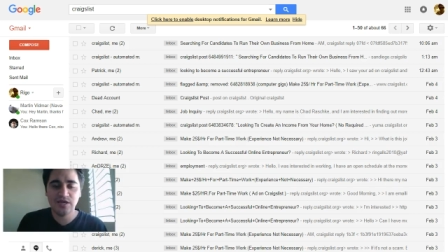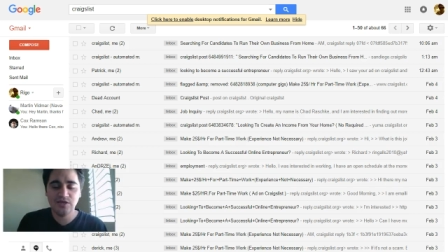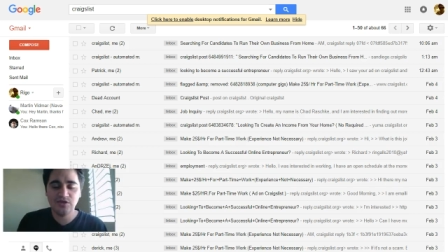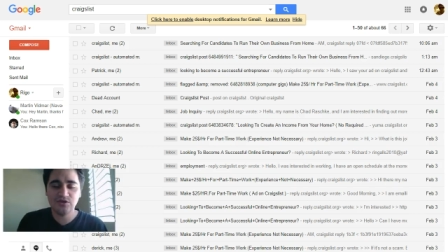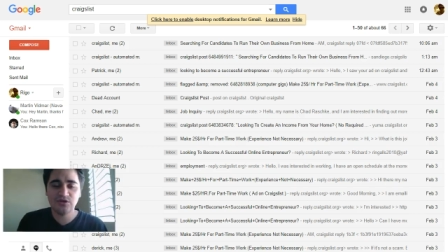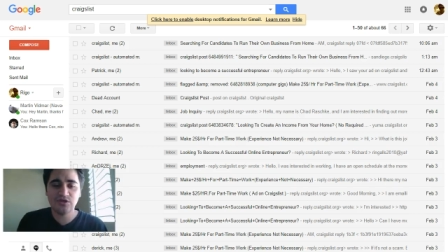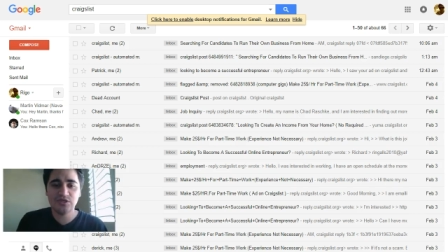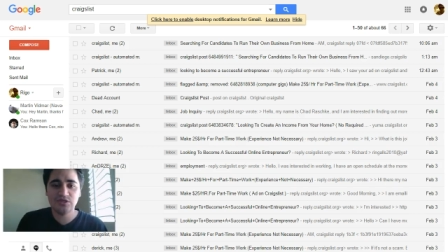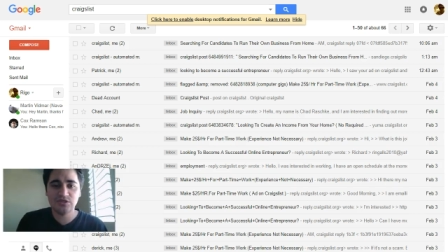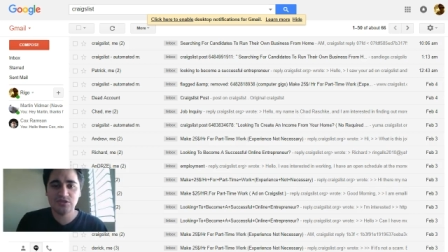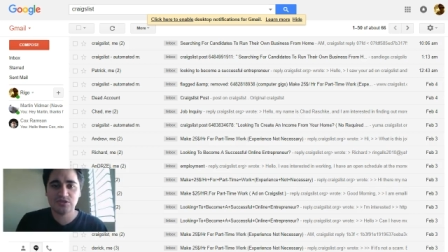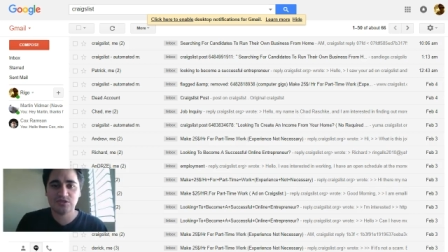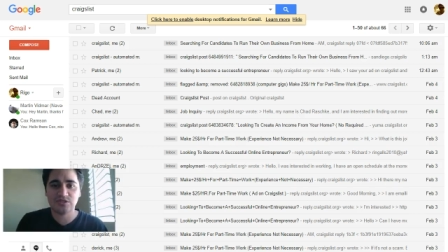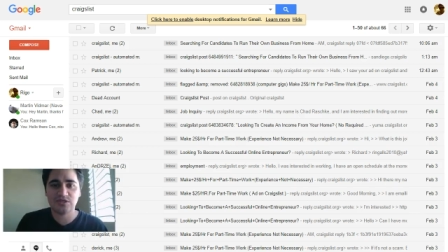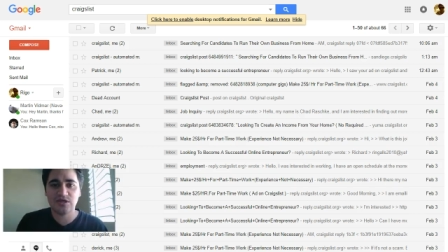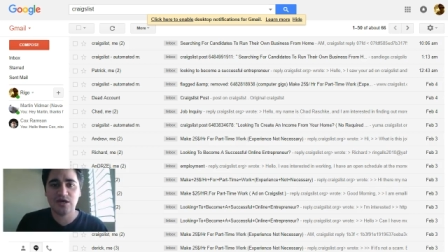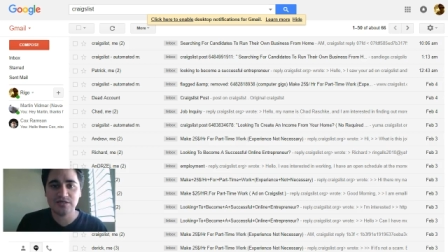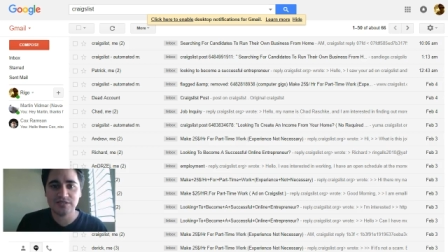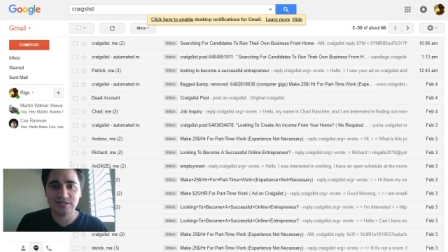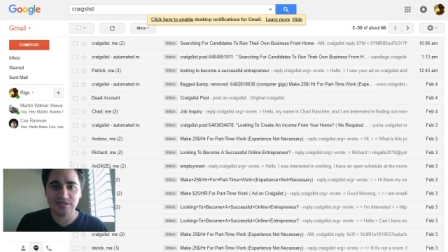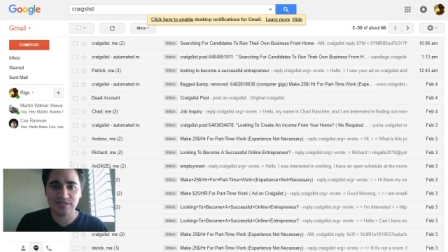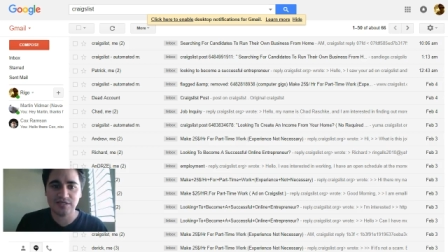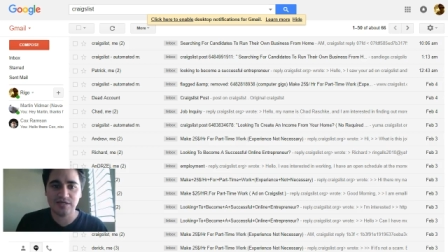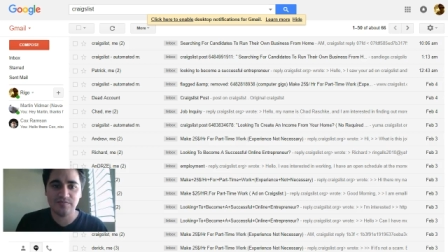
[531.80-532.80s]
just talk
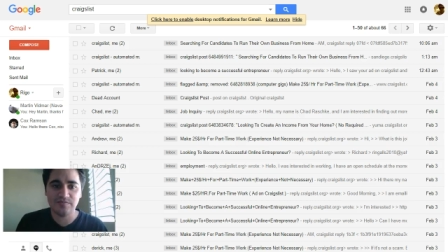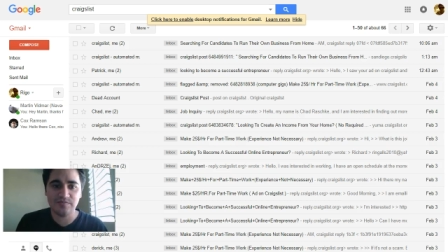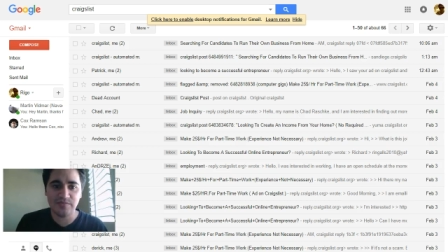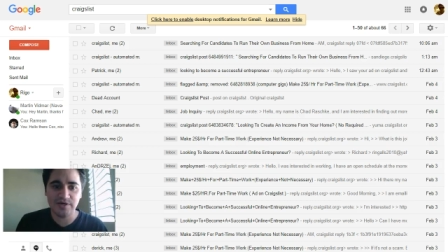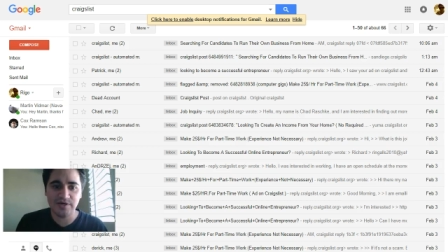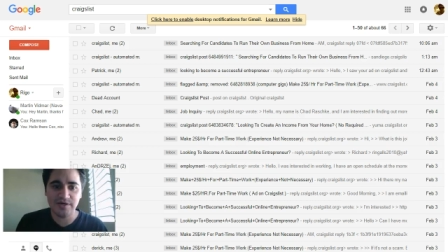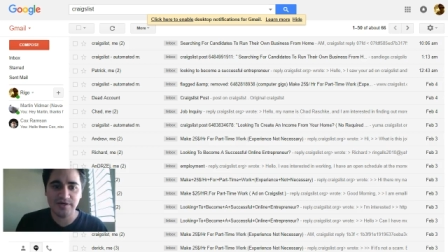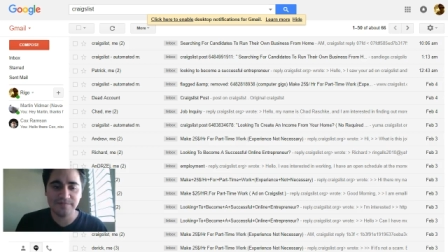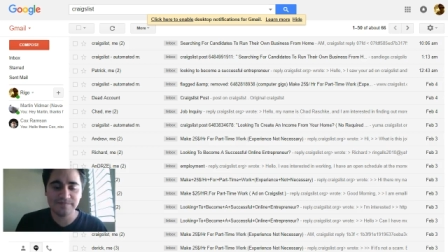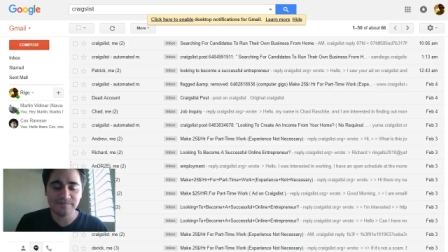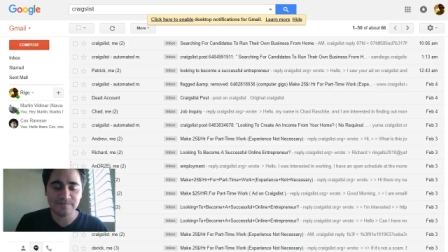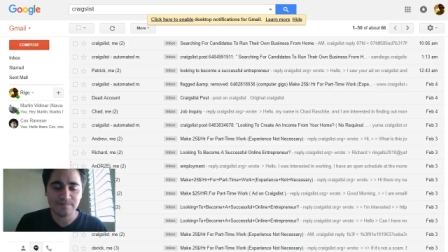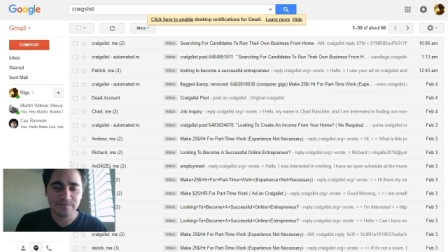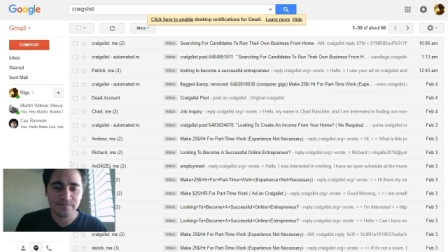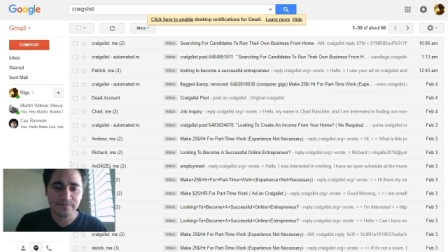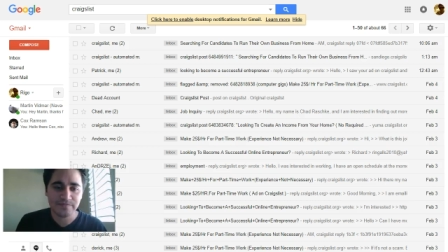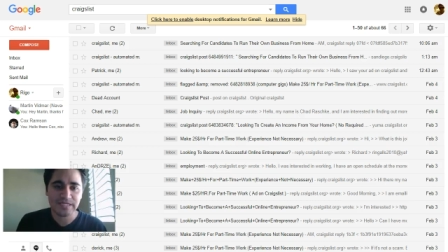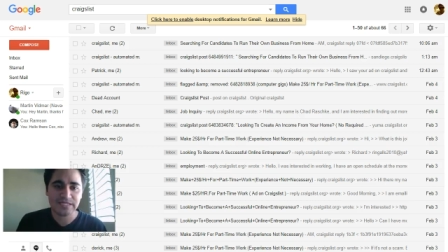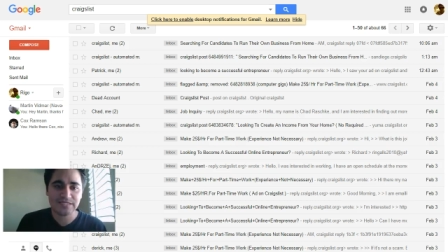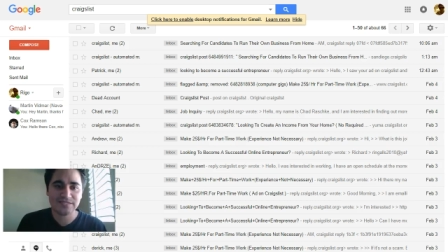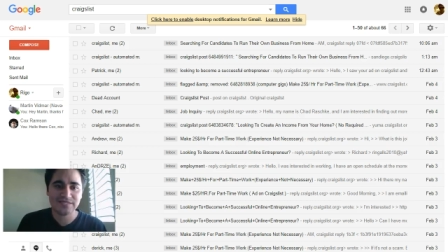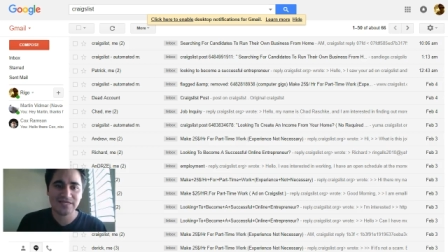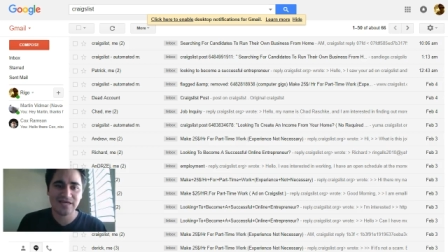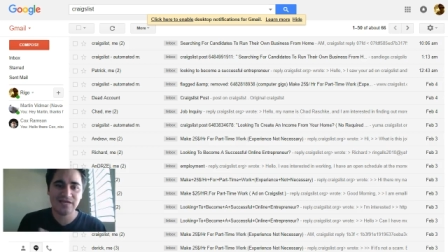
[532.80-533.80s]
to them, but
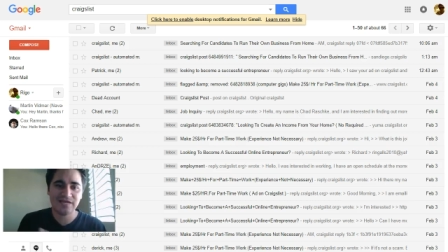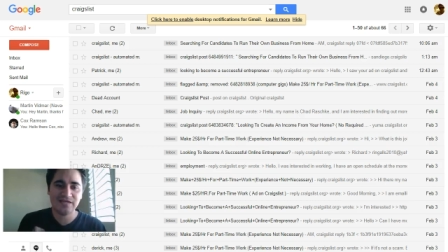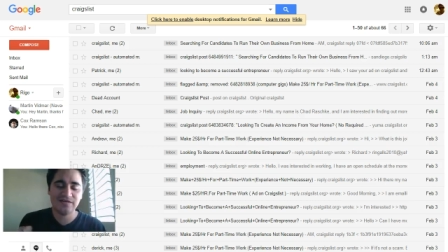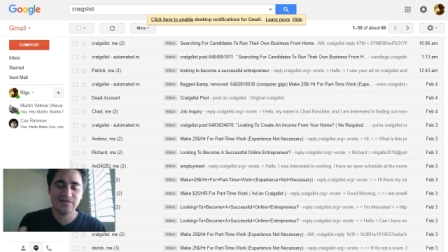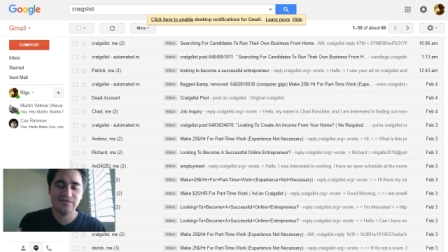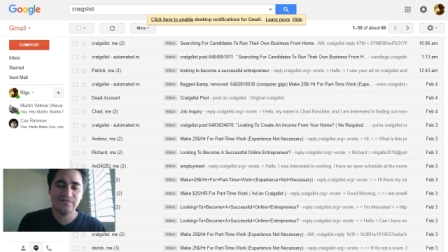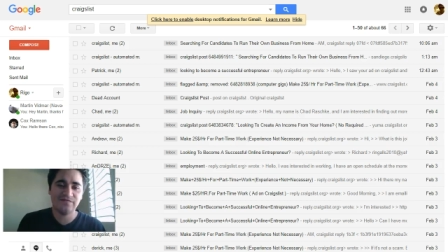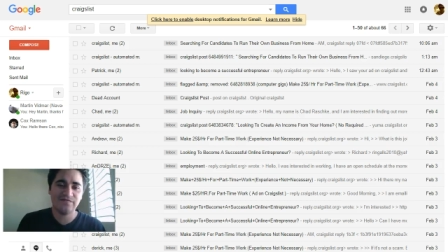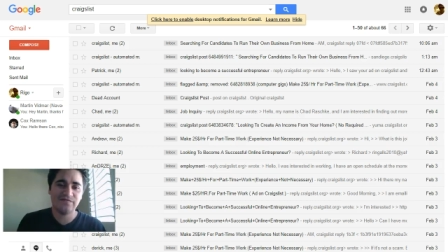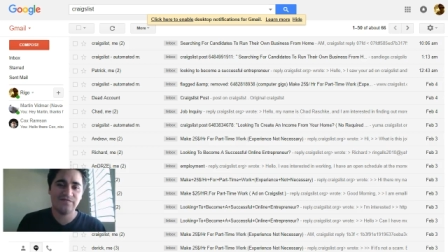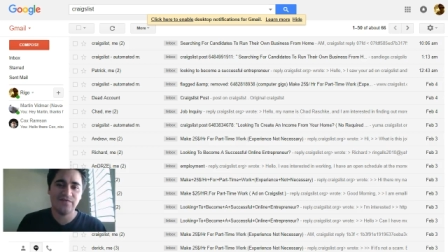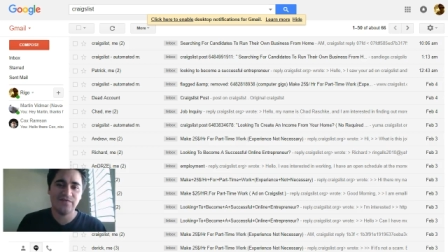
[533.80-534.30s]
it's kind of,